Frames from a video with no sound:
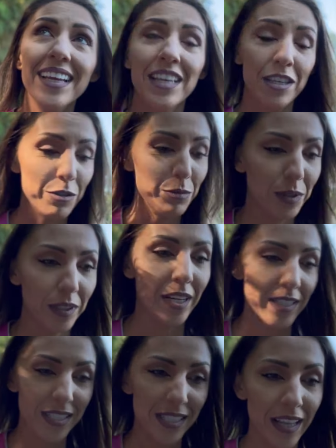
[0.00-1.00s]
you will not
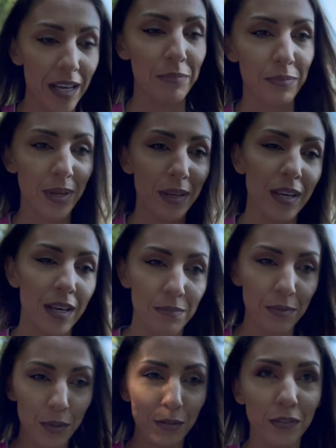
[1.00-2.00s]
see that big,
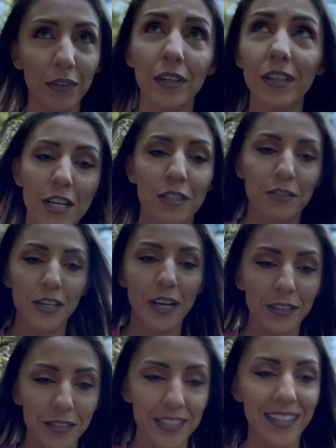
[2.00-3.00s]
beautiful
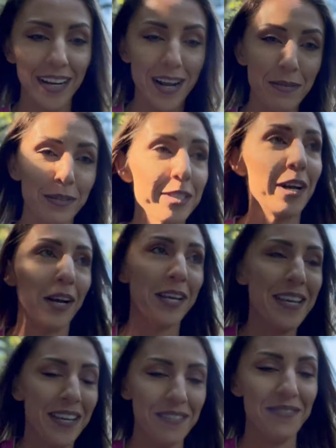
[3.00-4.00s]
treehouse that I was
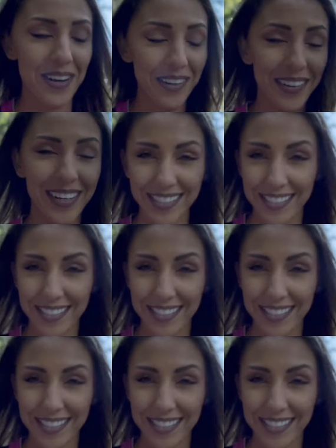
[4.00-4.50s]
talking about because